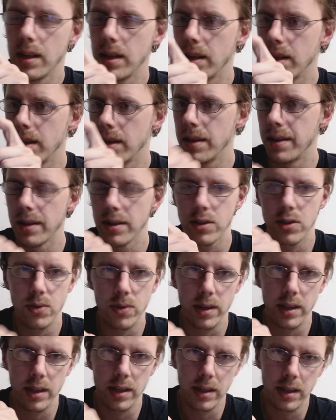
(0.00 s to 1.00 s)
this
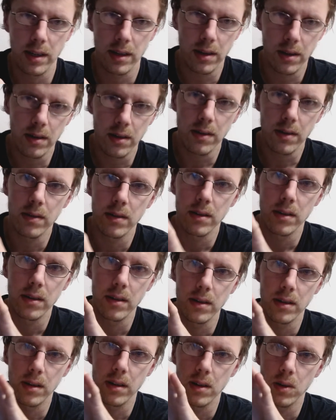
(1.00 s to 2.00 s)
right here,
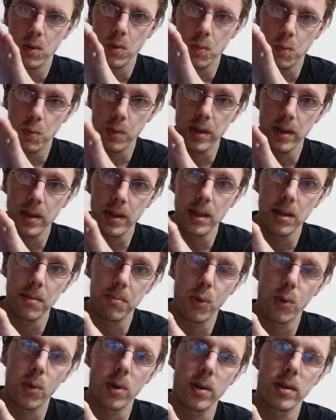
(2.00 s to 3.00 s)
really
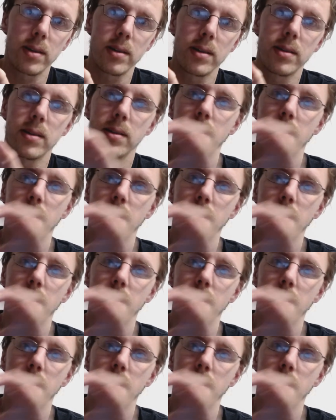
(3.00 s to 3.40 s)
important.